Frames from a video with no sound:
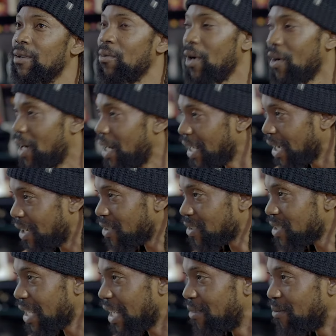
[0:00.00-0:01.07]
we're running out
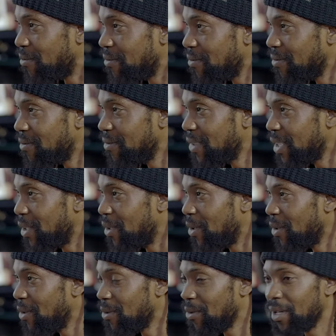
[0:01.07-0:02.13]
of time, you
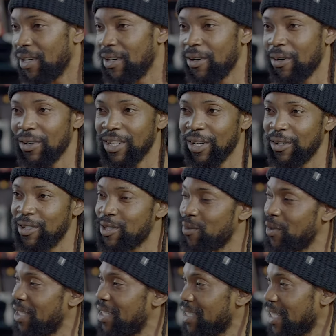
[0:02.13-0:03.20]
know? We're only going to
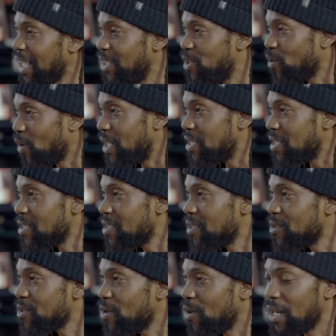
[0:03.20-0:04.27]
be this age once.
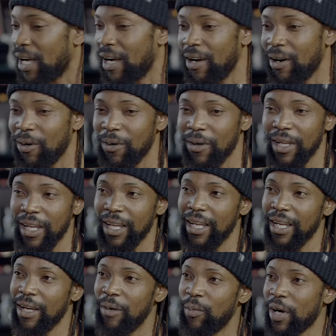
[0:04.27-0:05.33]
So now
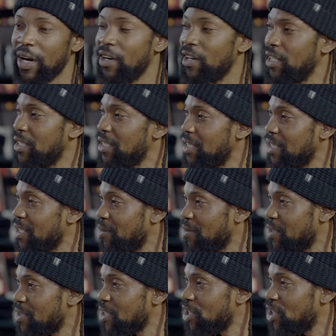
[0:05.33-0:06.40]
priorities
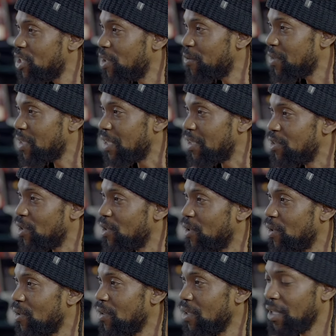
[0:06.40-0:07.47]
have shifted, you
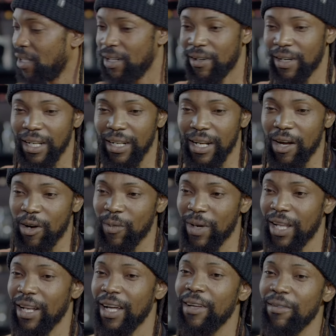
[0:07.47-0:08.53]
know? Right now
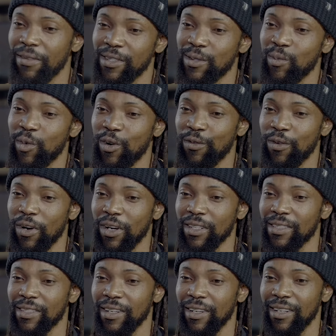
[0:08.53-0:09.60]
my life is more
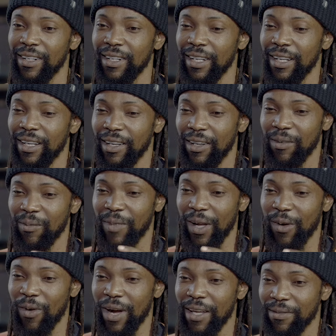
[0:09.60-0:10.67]
focused on
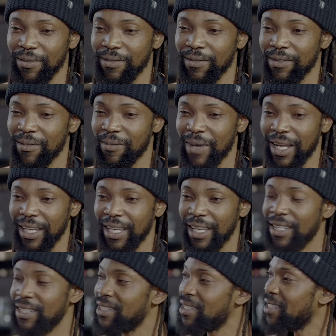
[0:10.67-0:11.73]
my wife, my
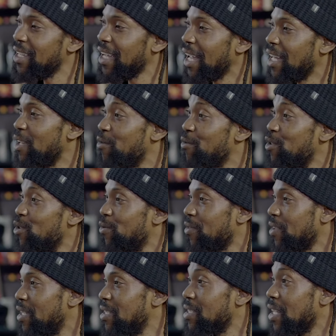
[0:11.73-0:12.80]
kids, and the few
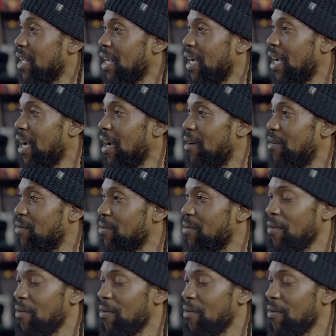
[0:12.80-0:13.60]
friends that I have.